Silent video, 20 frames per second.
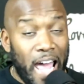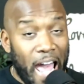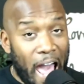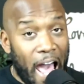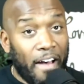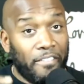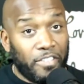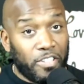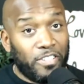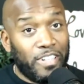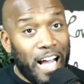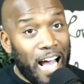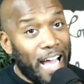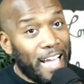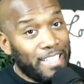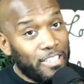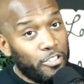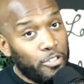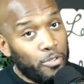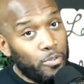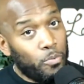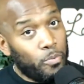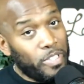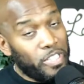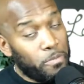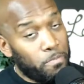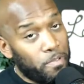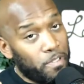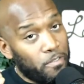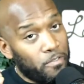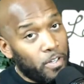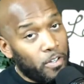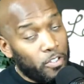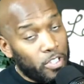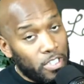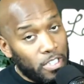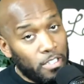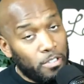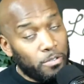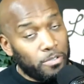After I do, we spend very
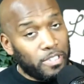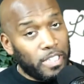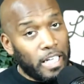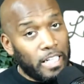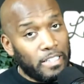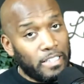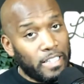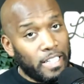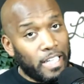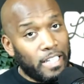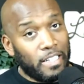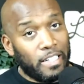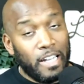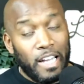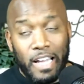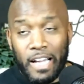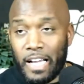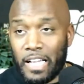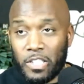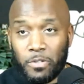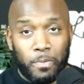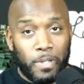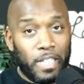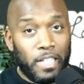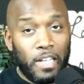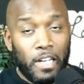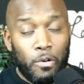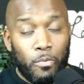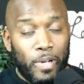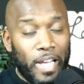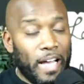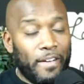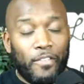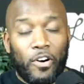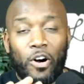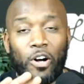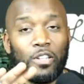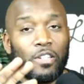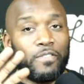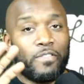little time together because we have
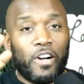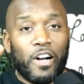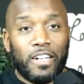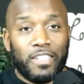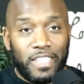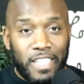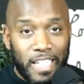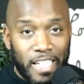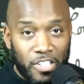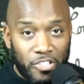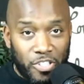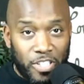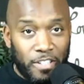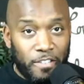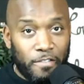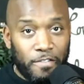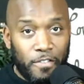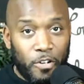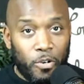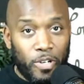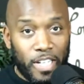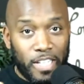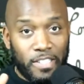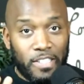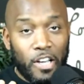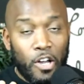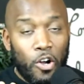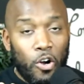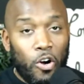all of our attention and focus